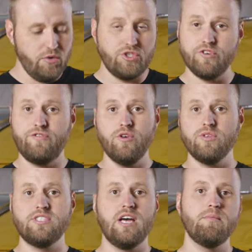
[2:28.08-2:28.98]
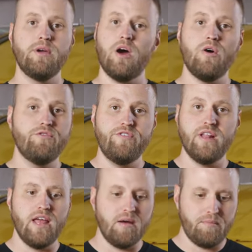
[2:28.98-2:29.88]
use your fuel sump, go
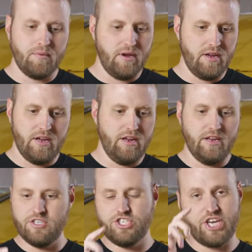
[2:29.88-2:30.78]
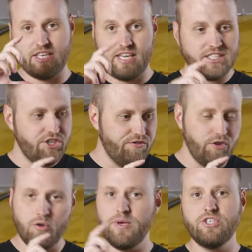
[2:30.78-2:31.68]
fill up uh, uh, and test your
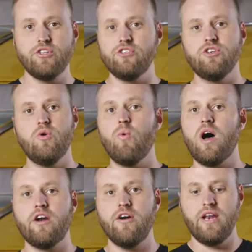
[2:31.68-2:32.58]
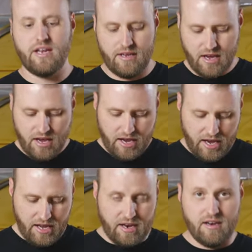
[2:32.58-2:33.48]
fuel, make sure there's no water in it.
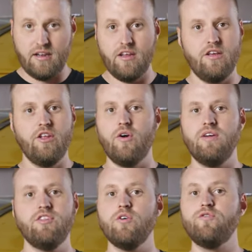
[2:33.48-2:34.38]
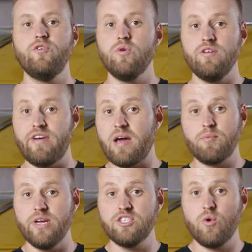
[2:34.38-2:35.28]
And you know, even though fuel
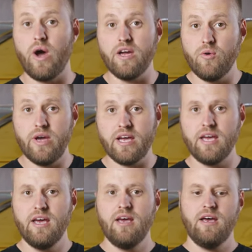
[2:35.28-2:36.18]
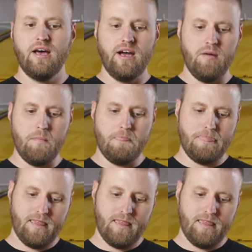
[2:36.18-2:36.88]
evaporates quite quick, um,